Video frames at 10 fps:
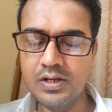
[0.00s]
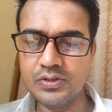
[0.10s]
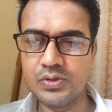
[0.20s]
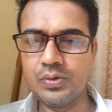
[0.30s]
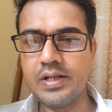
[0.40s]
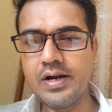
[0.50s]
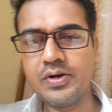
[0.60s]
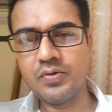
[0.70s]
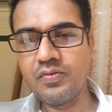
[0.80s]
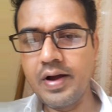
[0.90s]
So there
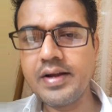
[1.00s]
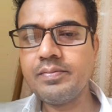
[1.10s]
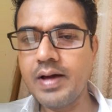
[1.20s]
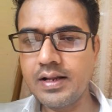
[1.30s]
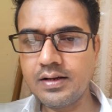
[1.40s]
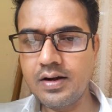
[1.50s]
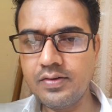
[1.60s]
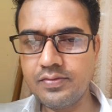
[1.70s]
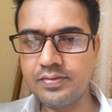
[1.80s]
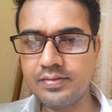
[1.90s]
you find
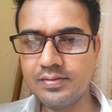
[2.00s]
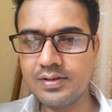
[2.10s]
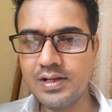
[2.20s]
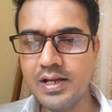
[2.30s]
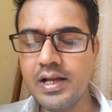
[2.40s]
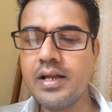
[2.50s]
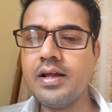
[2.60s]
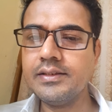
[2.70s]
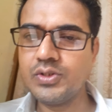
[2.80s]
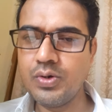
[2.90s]
paragraph. In
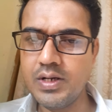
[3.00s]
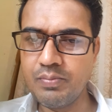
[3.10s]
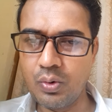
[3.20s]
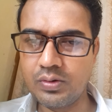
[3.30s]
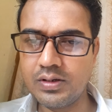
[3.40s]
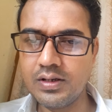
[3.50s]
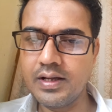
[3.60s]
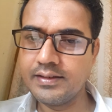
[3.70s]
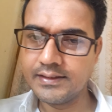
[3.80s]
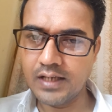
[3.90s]
a story book,
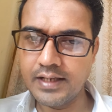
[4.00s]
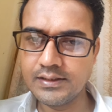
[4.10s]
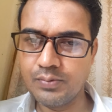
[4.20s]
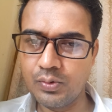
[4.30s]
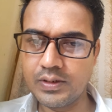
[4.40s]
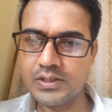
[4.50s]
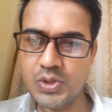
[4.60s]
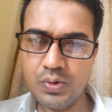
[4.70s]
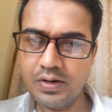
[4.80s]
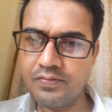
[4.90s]
in science book, in
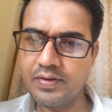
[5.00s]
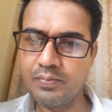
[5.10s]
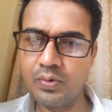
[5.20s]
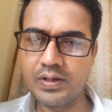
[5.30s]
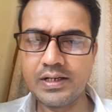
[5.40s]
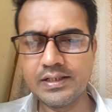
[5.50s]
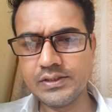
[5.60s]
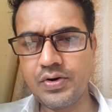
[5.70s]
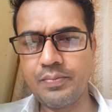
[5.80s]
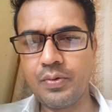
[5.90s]
geography book, in
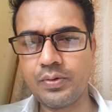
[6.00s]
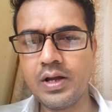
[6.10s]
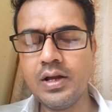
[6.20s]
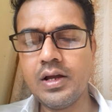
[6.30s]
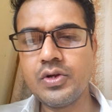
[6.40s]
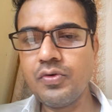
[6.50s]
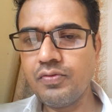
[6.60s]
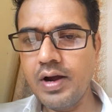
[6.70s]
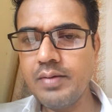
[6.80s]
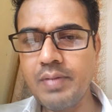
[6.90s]
history book, you
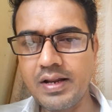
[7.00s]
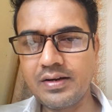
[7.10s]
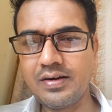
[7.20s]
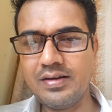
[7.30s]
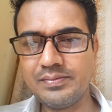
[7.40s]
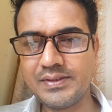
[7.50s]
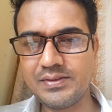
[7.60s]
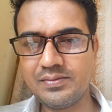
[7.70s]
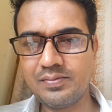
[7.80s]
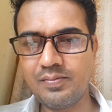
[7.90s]
find paragraphs.